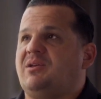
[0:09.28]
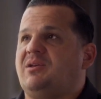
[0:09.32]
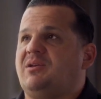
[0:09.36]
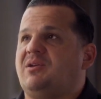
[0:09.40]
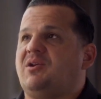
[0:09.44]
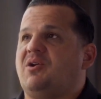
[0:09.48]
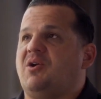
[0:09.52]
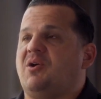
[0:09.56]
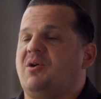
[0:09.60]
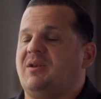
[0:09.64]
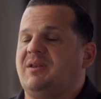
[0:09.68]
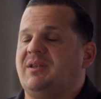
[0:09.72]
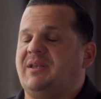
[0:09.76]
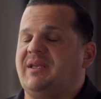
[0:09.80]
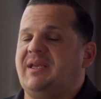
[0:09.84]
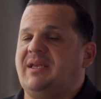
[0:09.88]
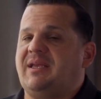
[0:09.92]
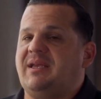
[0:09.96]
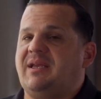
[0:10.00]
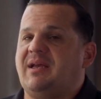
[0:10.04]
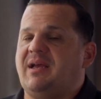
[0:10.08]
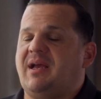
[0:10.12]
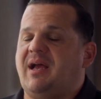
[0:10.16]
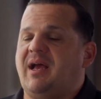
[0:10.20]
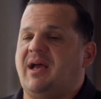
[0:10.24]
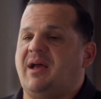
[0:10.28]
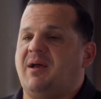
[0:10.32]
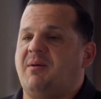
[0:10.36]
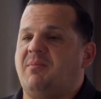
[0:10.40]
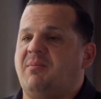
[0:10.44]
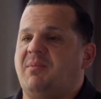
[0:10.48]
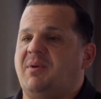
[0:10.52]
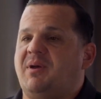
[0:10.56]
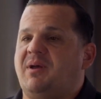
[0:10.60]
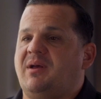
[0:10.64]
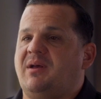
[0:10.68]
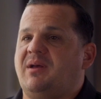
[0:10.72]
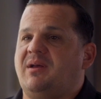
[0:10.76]
currently
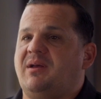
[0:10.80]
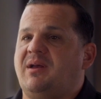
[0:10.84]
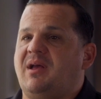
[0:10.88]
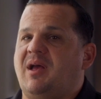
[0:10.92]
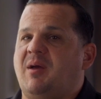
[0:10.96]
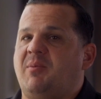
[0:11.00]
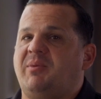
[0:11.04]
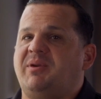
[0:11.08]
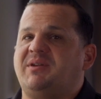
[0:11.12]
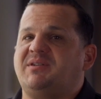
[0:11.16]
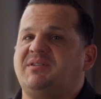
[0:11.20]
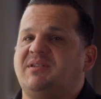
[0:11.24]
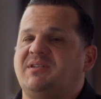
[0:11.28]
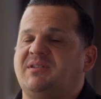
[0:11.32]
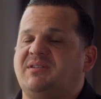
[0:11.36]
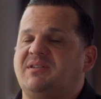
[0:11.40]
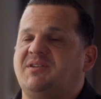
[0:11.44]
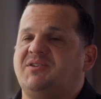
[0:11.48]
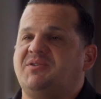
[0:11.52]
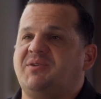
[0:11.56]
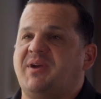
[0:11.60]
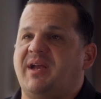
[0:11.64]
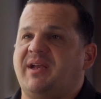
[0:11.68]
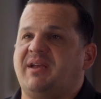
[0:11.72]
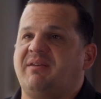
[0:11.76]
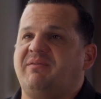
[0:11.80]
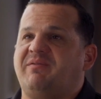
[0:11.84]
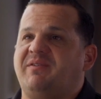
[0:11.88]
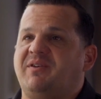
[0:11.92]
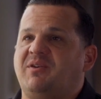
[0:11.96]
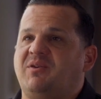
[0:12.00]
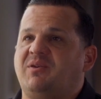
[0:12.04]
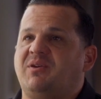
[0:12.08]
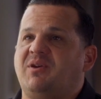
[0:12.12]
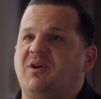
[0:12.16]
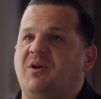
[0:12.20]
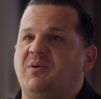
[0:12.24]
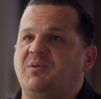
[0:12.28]
I'm an assistant track and
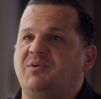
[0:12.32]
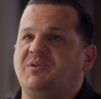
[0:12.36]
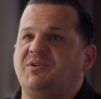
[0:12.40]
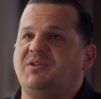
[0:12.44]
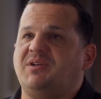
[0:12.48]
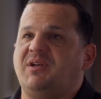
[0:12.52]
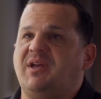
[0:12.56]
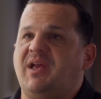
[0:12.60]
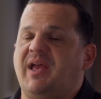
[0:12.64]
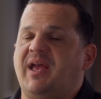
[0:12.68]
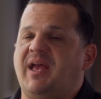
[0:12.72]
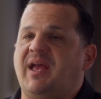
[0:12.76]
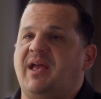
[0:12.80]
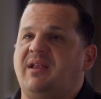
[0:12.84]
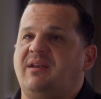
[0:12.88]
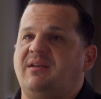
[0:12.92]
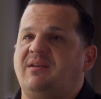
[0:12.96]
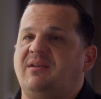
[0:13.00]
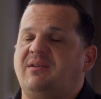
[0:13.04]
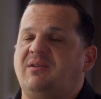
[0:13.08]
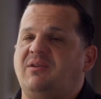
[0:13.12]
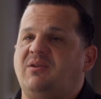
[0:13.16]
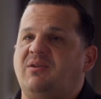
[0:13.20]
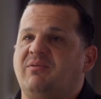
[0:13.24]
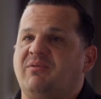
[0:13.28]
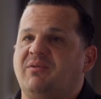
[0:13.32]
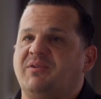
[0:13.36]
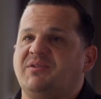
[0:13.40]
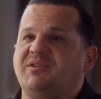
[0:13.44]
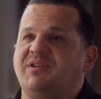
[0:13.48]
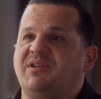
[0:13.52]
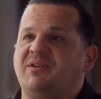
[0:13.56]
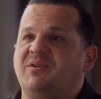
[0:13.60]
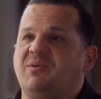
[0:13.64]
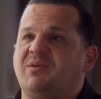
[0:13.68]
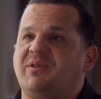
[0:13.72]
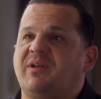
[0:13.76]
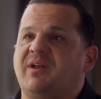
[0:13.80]
field coach at University
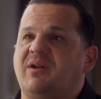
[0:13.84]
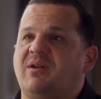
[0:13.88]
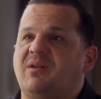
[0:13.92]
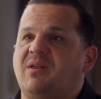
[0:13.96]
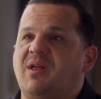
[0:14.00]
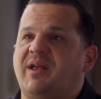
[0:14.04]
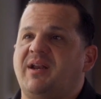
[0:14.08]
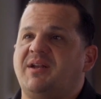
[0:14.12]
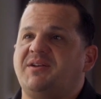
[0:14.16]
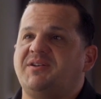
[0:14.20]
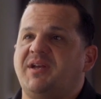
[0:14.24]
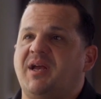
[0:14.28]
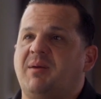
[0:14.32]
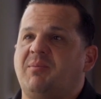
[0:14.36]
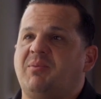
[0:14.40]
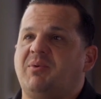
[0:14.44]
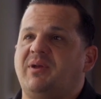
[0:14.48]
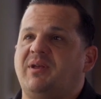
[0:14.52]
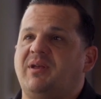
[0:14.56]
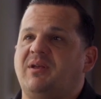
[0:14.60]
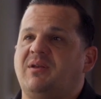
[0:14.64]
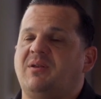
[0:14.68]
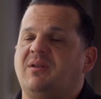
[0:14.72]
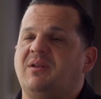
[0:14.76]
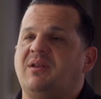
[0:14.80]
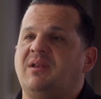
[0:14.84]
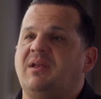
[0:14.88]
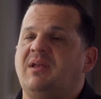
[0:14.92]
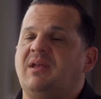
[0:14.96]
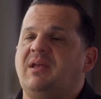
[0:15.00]
of North Carolina, Chapel Hill,